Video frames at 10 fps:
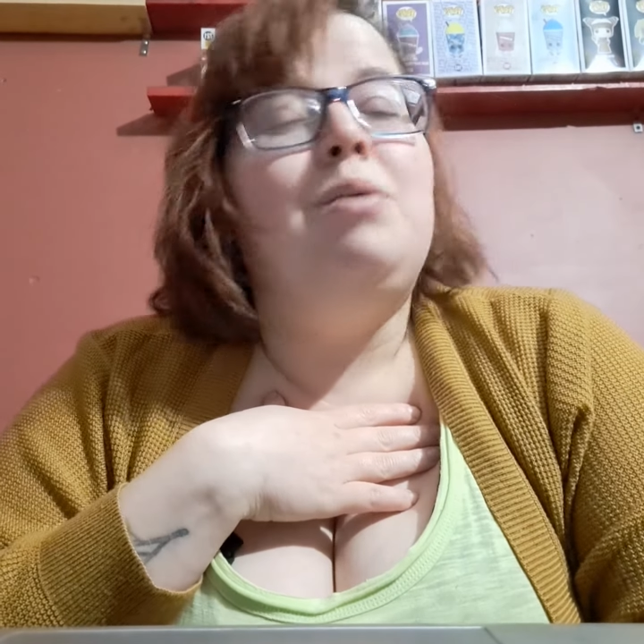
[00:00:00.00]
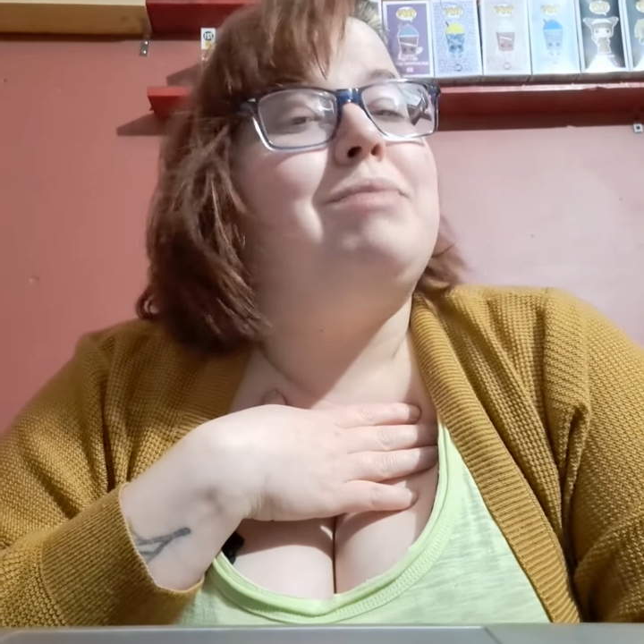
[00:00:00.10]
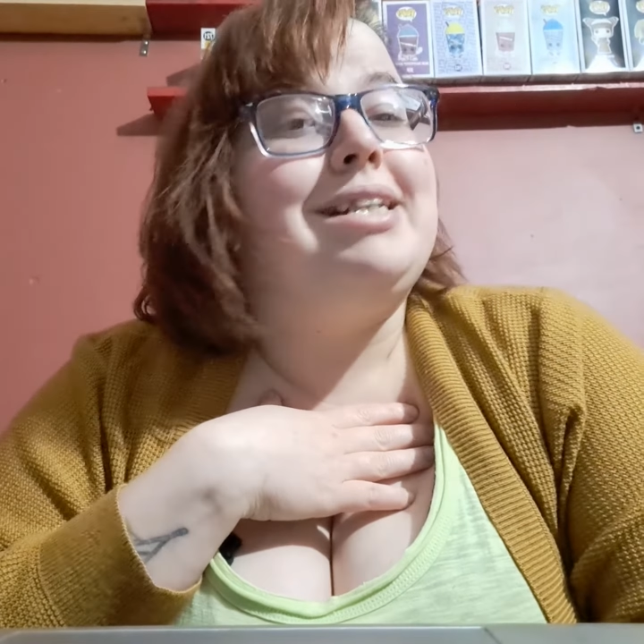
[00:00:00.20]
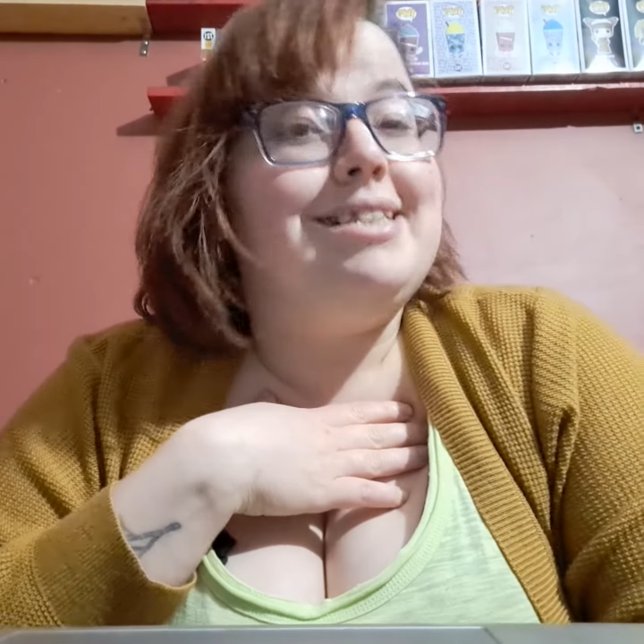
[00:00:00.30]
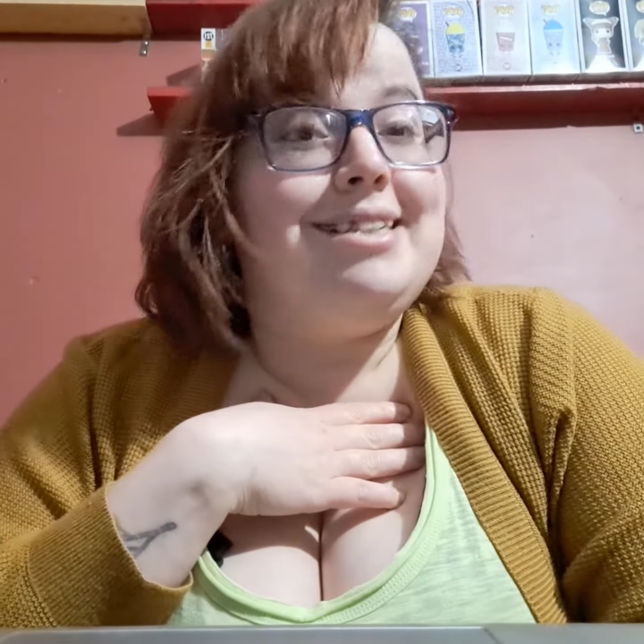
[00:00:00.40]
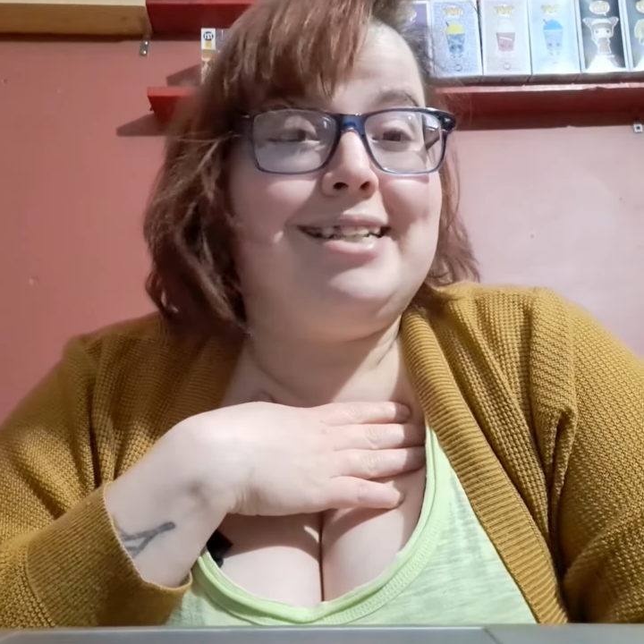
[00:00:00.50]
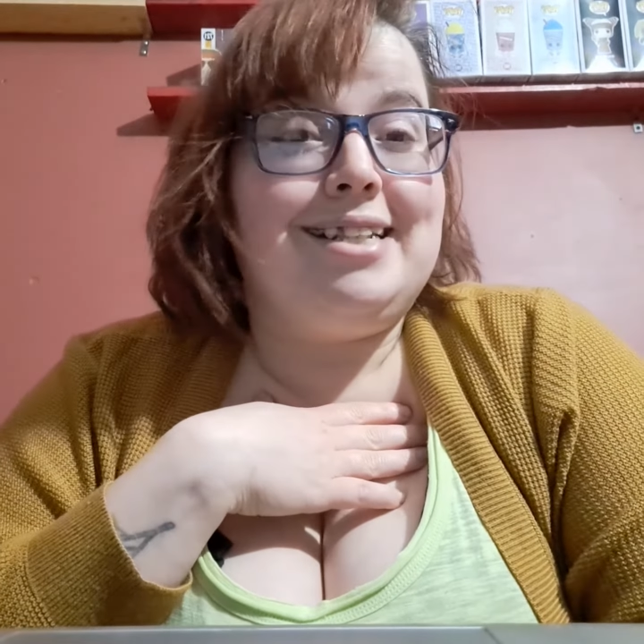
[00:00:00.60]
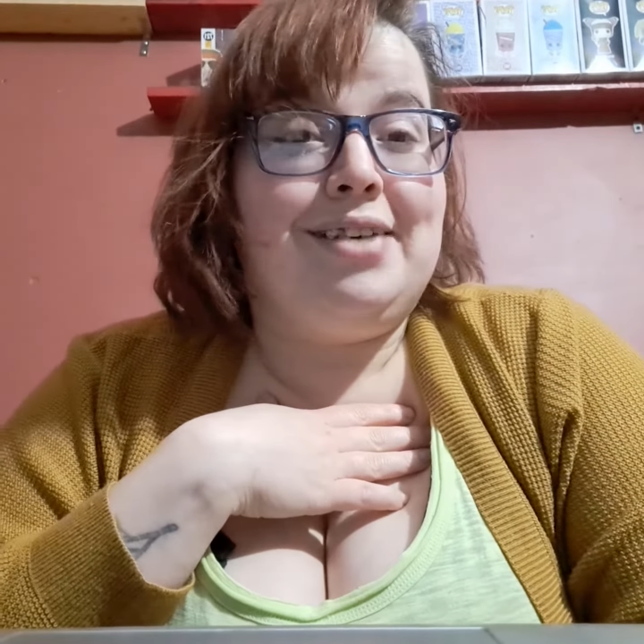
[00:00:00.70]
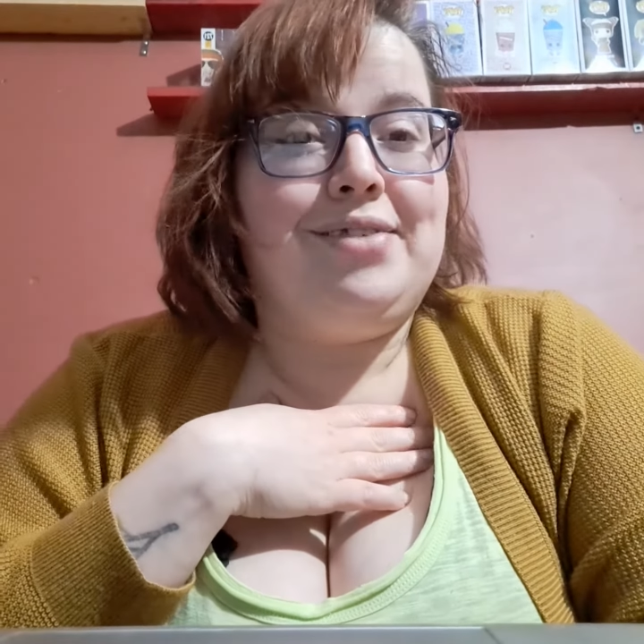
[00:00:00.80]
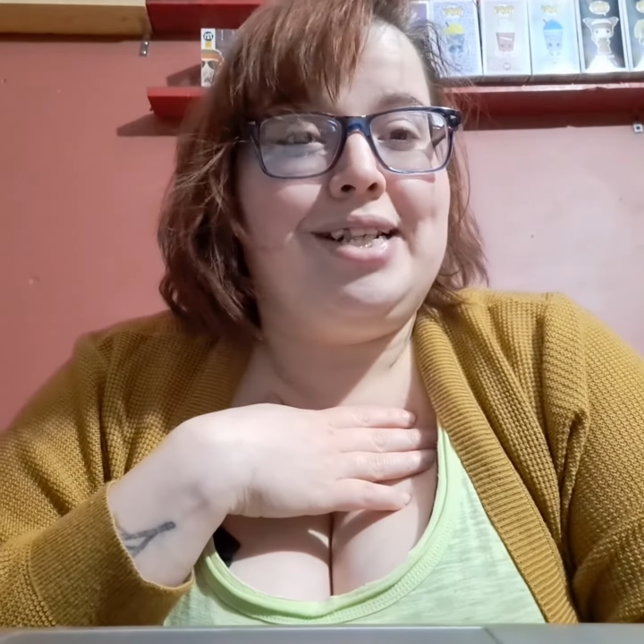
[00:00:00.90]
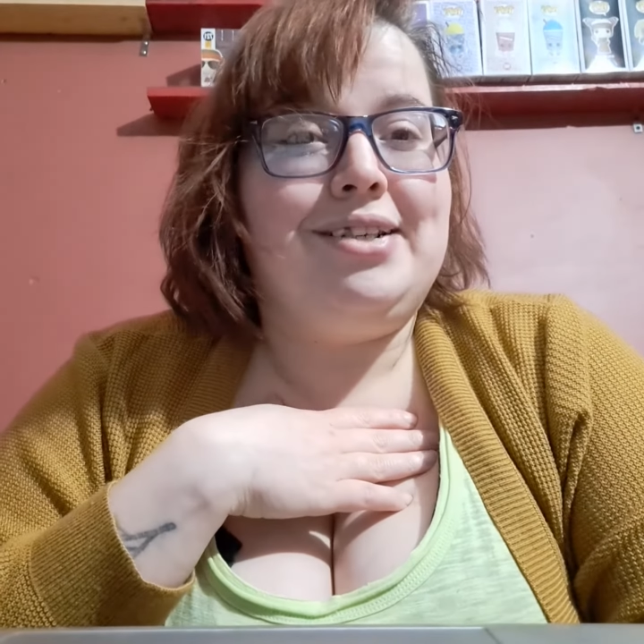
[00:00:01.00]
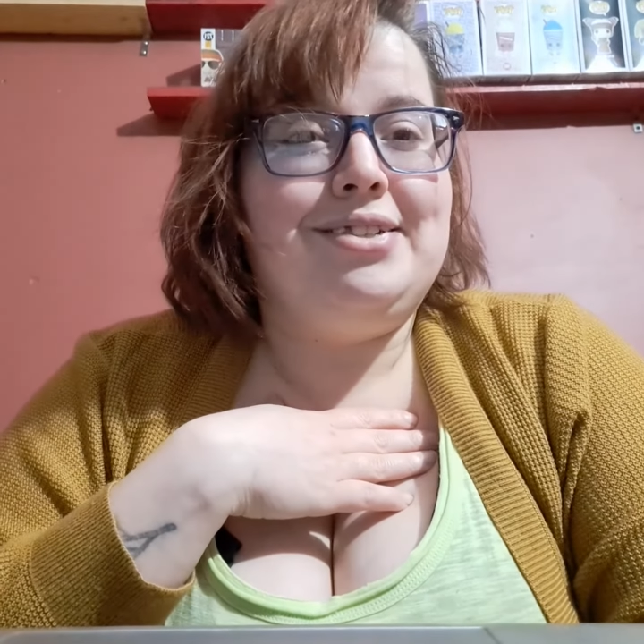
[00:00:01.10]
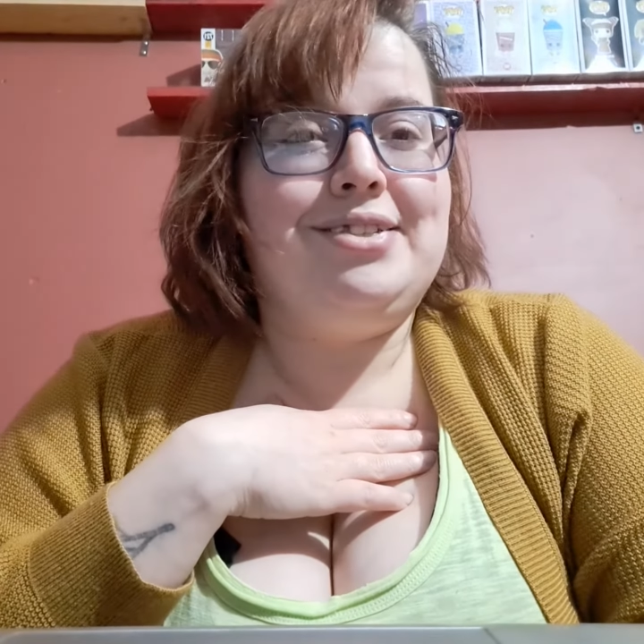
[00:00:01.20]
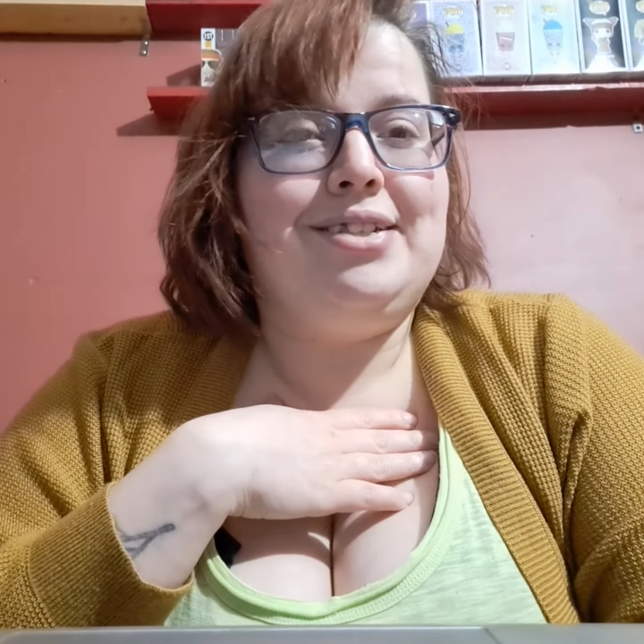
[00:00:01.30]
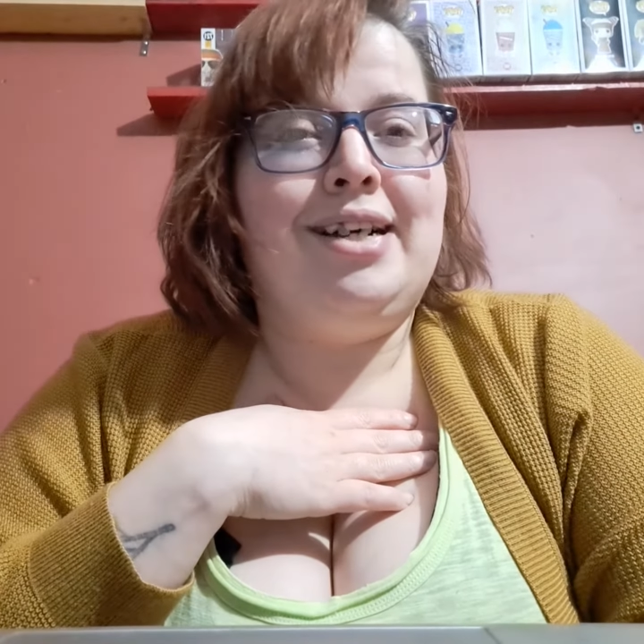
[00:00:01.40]
But I did like the Kevin
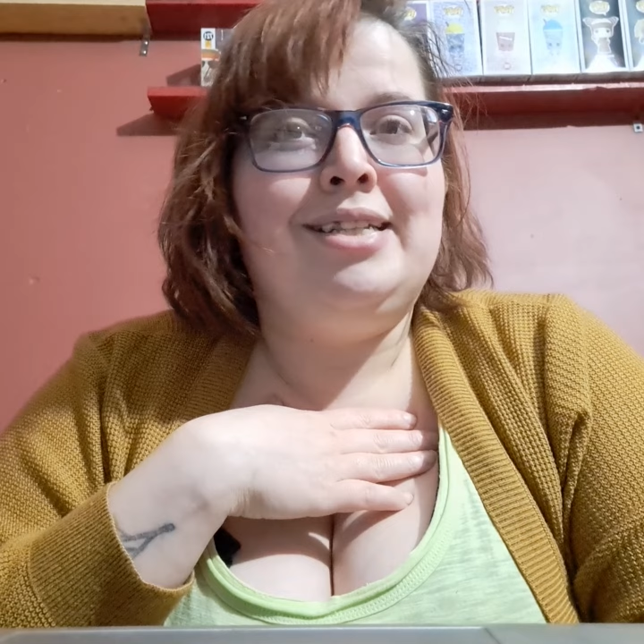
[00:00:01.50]
character.